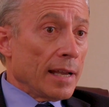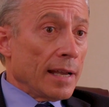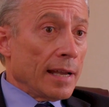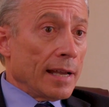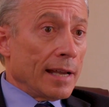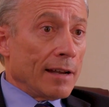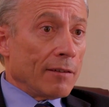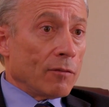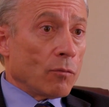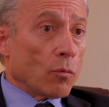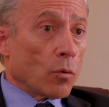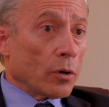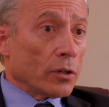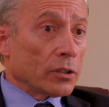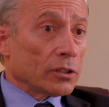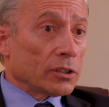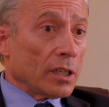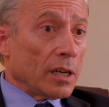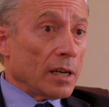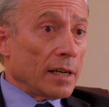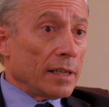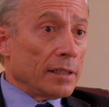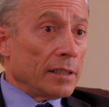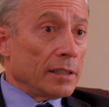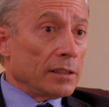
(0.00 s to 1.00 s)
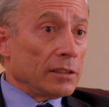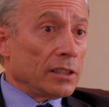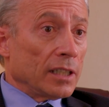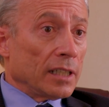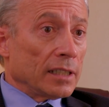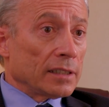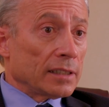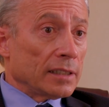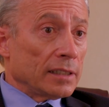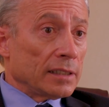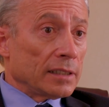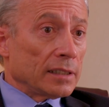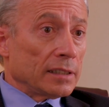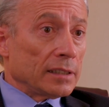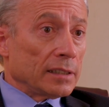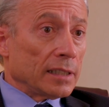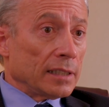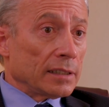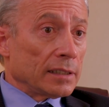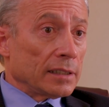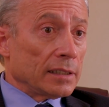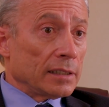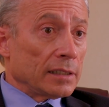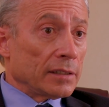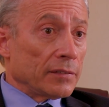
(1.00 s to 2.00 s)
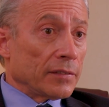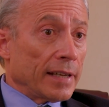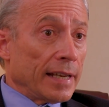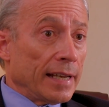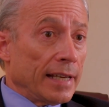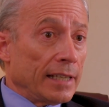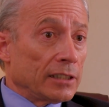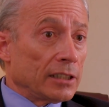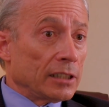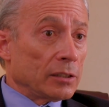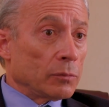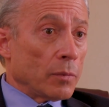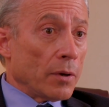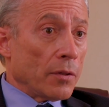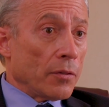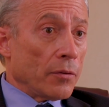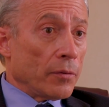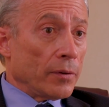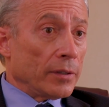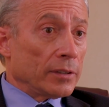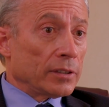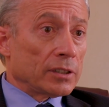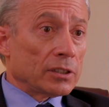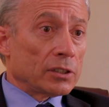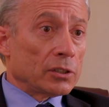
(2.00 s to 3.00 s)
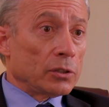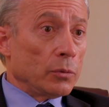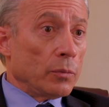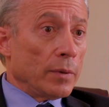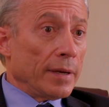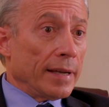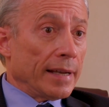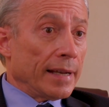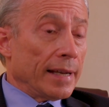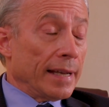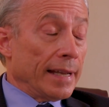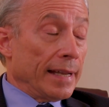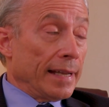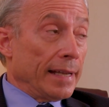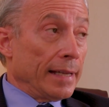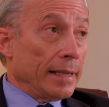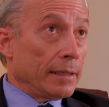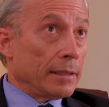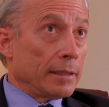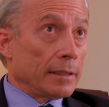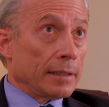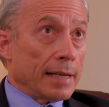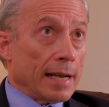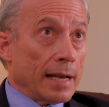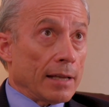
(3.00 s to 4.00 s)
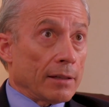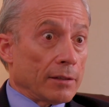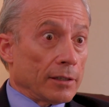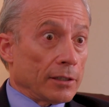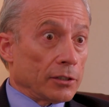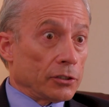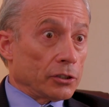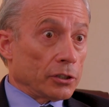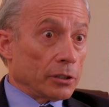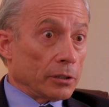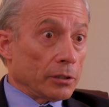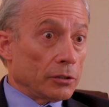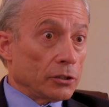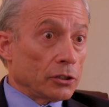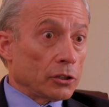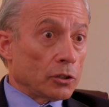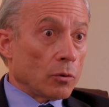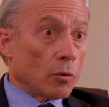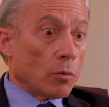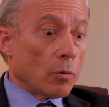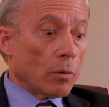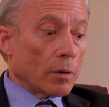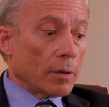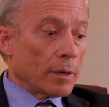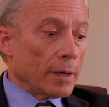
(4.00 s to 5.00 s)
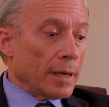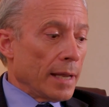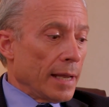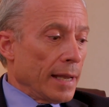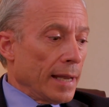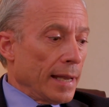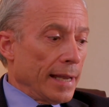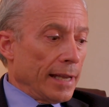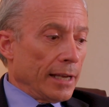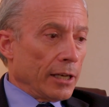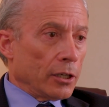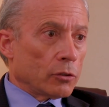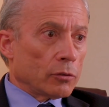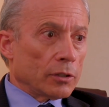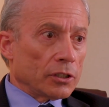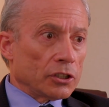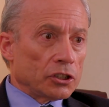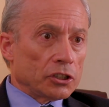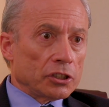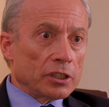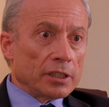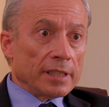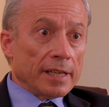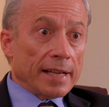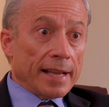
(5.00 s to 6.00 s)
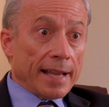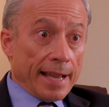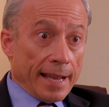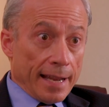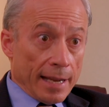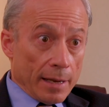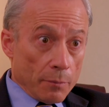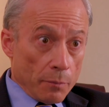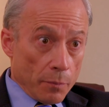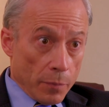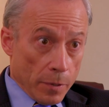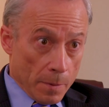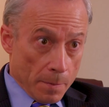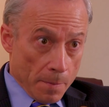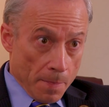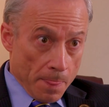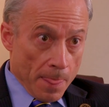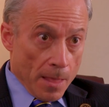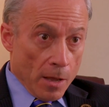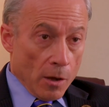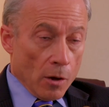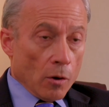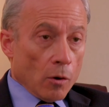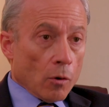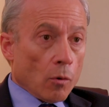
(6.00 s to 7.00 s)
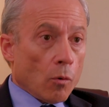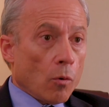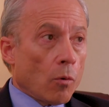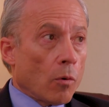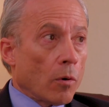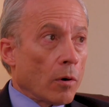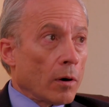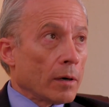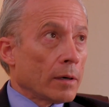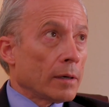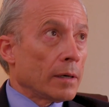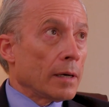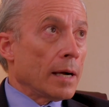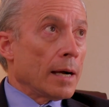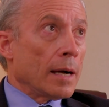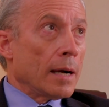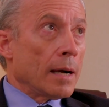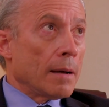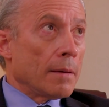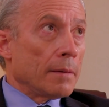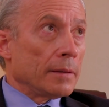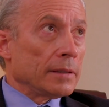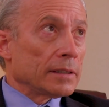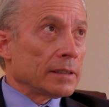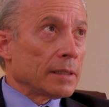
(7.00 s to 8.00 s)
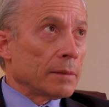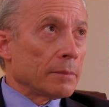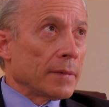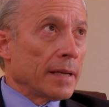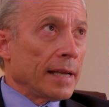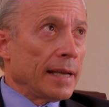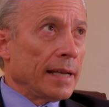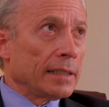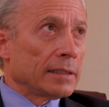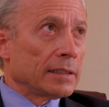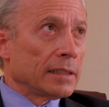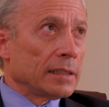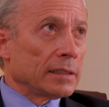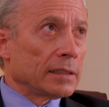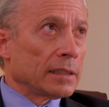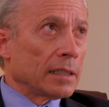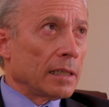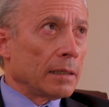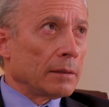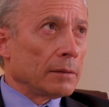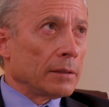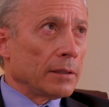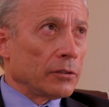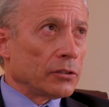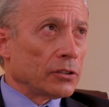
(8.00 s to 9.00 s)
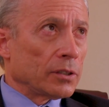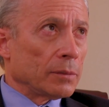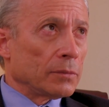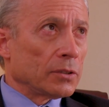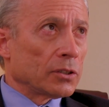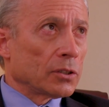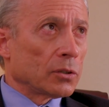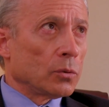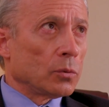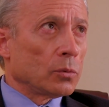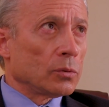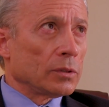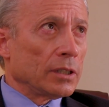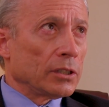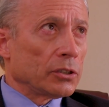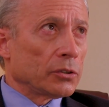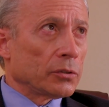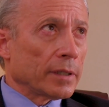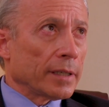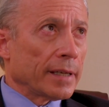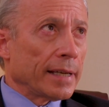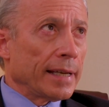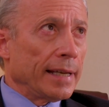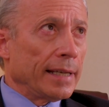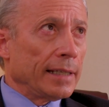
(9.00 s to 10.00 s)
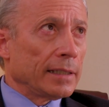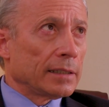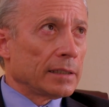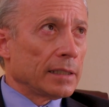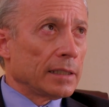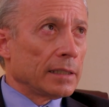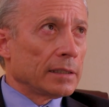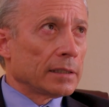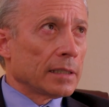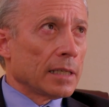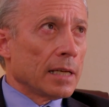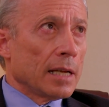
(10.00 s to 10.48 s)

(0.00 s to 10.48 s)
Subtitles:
have worked on dozens and dozens of cases, whether it's suing a Catholic church or a Christian camp, or in some cases, there's some school district cases,